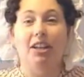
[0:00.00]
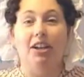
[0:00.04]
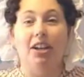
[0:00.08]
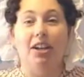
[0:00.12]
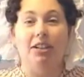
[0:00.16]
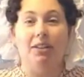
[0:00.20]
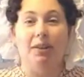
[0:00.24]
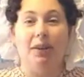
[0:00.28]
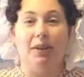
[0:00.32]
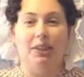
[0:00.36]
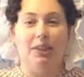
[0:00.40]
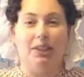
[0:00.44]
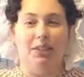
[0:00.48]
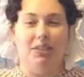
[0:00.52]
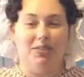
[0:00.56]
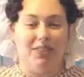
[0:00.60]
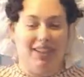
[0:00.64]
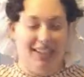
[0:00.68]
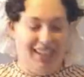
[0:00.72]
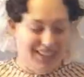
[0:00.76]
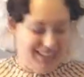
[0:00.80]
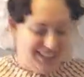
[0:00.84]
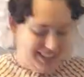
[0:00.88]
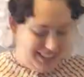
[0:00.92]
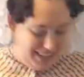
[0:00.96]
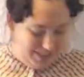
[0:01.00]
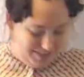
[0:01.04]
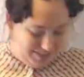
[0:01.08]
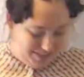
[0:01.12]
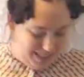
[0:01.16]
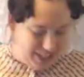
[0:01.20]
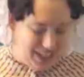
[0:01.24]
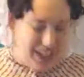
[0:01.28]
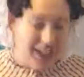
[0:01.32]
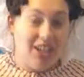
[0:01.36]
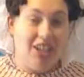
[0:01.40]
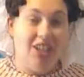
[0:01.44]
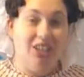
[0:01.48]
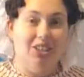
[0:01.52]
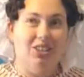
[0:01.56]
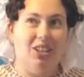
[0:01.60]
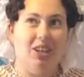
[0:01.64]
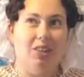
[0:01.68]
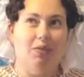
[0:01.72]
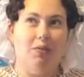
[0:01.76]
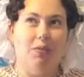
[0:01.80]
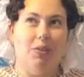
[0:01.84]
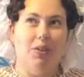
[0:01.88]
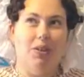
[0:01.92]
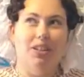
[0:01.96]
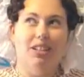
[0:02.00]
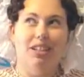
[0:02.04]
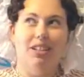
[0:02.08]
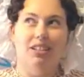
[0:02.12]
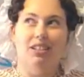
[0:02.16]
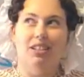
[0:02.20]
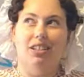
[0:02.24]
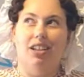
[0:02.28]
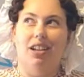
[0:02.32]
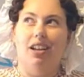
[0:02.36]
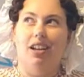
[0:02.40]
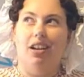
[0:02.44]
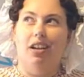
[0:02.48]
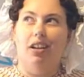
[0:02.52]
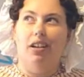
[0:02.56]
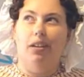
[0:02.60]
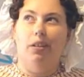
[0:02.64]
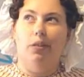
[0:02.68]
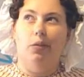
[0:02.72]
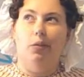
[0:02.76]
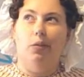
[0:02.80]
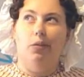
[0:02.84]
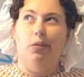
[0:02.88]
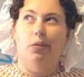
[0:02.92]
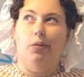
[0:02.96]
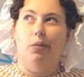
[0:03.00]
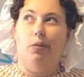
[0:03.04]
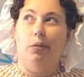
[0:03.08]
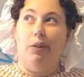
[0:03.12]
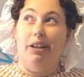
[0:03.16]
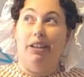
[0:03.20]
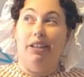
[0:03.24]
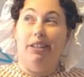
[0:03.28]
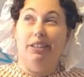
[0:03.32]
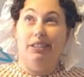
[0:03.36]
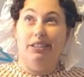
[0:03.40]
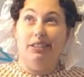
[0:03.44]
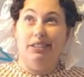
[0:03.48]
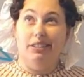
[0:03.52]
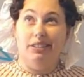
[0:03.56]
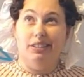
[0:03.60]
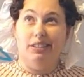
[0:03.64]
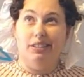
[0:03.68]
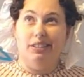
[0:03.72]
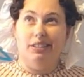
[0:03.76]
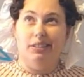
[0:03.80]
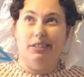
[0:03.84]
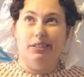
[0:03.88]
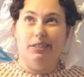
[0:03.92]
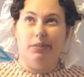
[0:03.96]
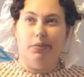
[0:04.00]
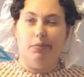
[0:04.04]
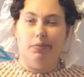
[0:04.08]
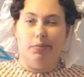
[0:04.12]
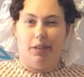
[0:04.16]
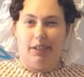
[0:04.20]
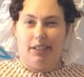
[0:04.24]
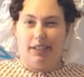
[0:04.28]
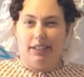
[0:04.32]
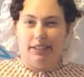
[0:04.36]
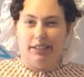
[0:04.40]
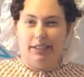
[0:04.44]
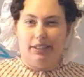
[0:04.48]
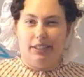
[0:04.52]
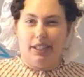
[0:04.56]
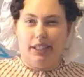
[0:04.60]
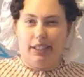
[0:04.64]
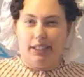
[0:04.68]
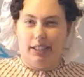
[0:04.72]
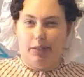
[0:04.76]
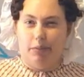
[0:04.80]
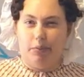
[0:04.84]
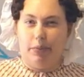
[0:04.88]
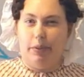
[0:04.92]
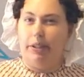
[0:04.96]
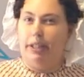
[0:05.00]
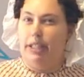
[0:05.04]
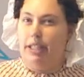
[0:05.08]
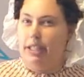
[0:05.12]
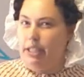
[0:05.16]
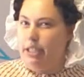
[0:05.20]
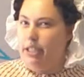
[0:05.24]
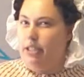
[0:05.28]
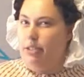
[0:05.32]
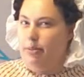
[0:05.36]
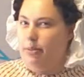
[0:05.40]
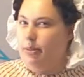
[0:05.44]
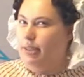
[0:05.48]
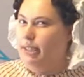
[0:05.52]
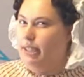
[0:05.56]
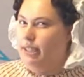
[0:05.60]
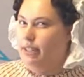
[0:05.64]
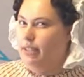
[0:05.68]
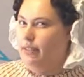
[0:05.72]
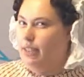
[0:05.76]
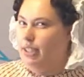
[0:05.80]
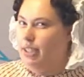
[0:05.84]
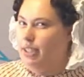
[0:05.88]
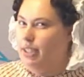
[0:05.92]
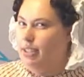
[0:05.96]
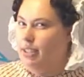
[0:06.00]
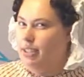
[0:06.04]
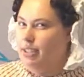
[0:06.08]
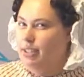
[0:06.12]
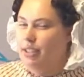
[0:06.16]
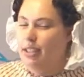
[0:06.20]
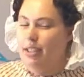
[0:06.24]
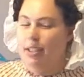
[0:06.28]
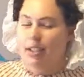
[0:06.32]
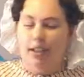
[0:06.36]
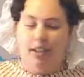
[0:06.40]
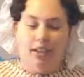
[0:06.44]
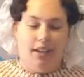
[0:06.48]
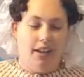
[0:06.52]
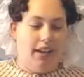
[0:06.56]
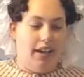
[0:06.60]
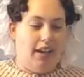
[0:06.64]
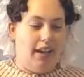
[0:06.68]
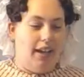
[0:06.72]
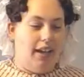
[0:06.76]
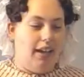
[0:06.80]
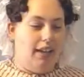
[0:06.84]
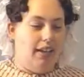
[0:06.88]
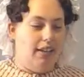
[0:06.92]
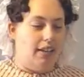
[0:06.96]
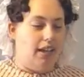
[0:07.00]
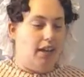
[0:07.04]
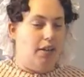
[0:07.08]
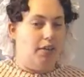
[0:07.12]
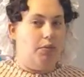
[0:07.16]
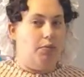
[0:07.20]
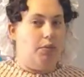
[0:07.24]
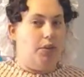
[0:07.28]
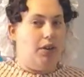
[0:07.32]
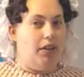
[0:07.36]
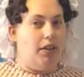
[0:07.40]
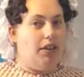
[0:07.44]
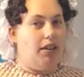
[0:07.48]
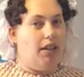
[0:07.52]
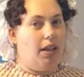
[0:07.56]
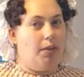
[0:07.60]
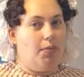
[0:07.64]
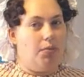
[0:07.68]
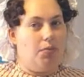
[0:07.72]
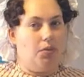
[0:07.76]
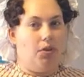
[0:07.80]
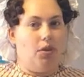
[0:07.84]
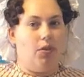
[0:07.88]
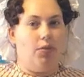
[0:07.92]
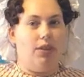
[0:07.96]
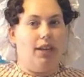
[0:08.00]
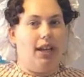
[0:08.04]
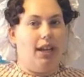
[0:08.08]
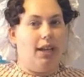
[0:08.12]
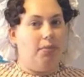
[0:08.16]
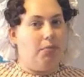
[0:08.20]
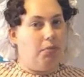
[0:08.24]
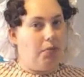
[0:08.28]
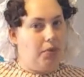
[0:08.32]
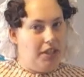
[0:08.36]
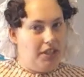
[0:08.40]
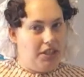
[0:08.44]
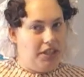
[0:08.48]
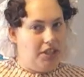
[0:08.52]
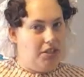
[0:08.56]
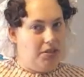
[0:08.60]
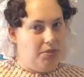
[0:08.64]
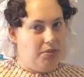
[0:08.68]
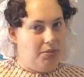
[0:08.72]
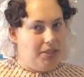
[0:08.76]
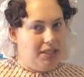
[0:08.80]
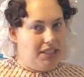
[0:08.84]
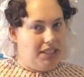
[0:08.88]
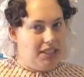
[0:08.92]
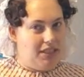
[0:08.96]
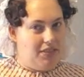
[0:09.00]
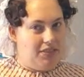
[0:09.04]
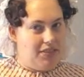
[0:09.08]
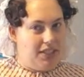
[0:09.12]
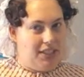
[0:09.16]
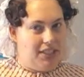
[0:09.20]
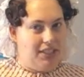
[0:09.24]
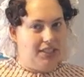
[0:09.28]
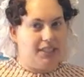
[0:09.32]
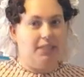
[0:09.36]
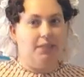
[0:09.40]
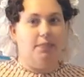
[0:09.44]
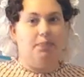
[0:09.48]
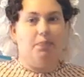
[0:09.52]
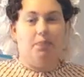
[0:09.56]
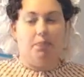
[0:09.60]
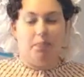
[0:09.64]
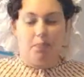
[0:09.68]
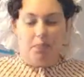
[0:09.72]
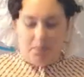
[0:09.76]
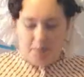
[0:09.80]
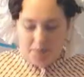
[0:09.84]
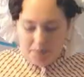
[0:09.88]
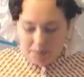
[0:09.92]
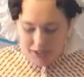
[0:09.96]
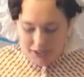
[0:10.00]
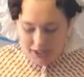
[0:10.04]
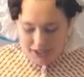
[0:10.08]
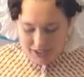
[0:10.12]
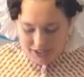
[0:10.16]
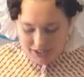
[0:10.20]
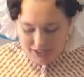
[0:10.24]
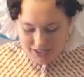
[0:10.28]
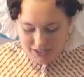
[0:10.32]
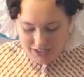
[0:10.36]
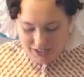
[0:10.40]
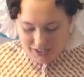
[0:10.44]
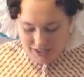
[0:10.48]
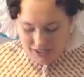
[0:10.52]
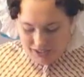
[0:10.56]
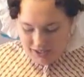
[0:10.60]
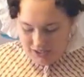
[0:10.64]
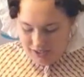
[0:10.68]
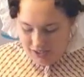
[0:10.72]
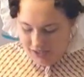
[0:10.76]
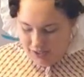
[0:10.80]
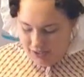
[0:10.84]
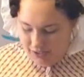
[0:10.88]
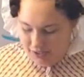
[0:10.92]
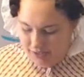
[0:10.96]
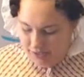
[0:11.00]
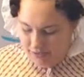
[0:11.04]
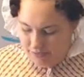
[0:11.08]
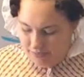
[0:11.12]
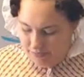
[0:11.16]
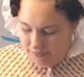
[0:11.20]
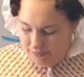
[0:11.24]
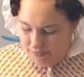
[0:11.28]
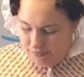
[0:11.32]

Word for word: talk about the dress, shall we? So I worn it once, once. I did one 1820s event and I've learned a lot more we have more 1820s events. But um,